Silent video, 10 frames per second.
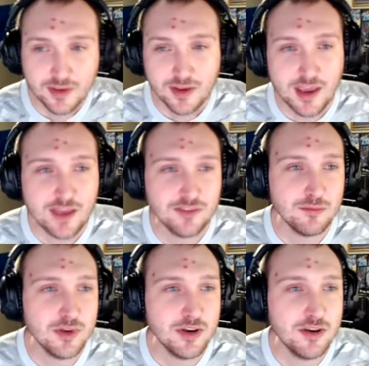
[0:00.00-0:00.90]

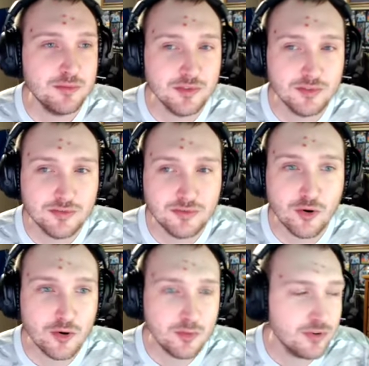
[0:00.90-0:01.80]
hasn't been up to
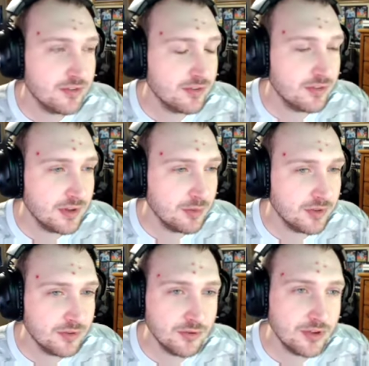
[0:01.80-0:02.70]
form recently
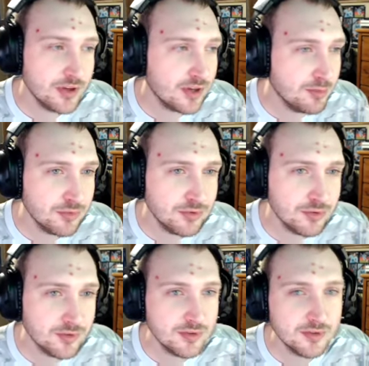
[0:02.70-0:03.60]
with only a
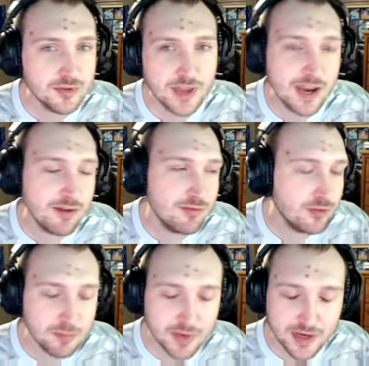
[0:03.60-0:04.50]

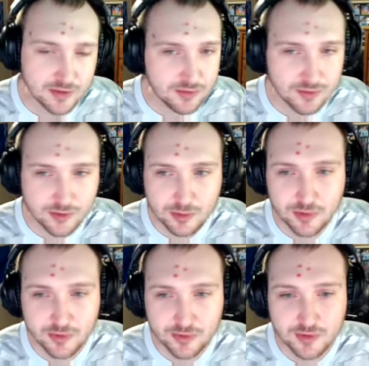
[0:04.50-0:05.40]
handful of minutes, so he
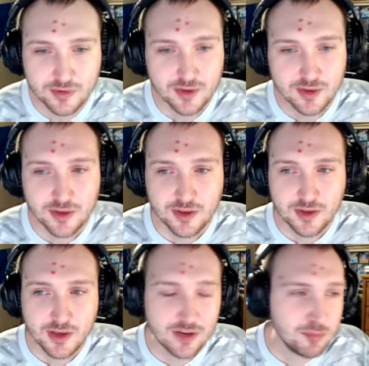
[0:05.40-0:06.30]
wasn't
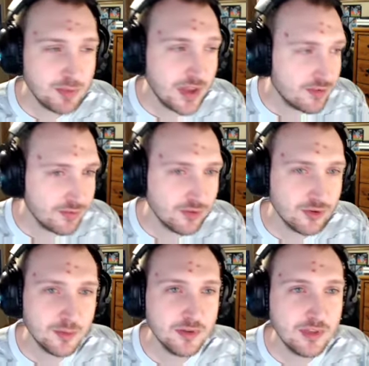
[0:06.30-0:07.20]
in his best
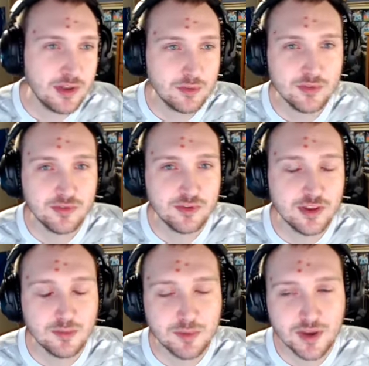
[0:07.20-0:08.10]
form like we've seen
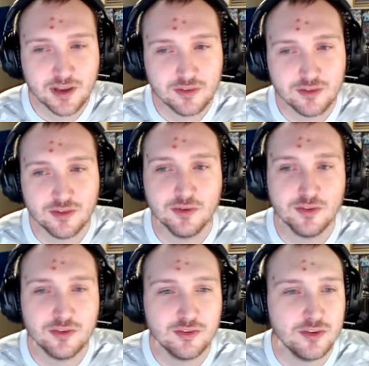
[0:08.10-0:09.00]
in the past. So
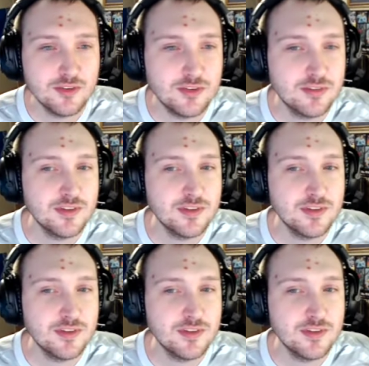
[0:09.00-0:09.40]
it's just